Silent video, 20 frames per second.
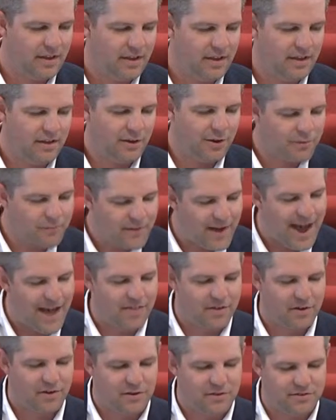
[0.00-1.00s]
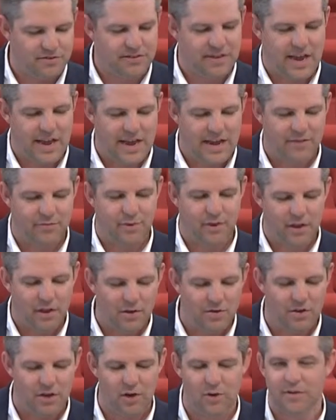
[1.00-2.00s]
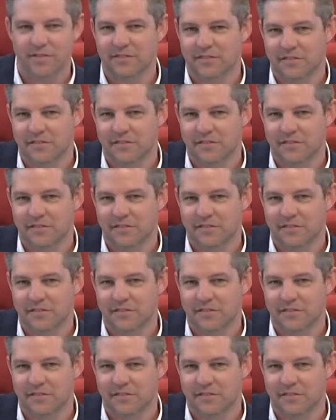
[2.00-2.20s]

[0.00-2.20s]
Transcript: Your Father who sees what you do in